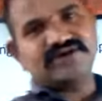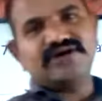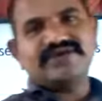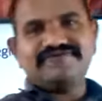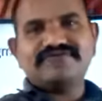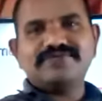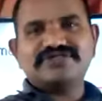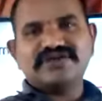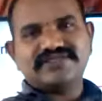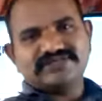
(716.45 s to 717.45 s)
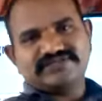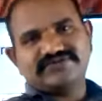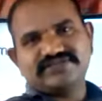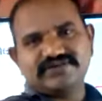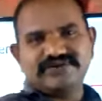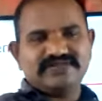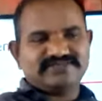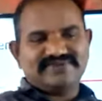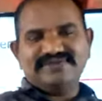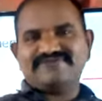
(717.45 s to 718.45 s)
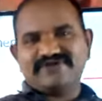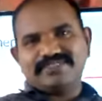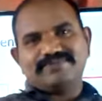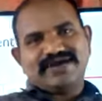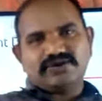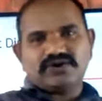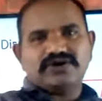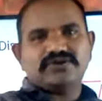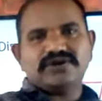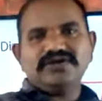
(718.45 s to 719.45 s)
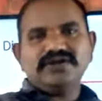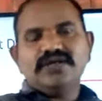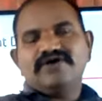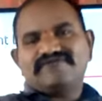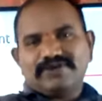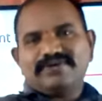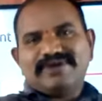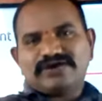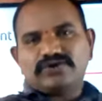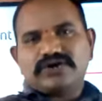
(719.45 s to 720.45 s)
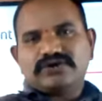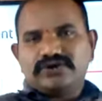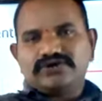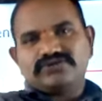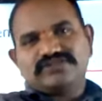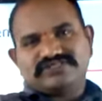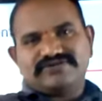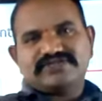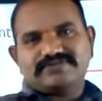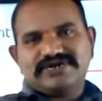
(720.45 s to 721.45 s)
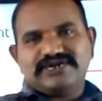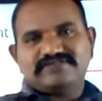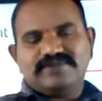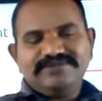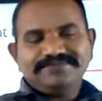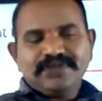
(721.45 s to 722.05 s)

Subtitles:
information on the 7-segment display from the microcontroller to the 7-segment display,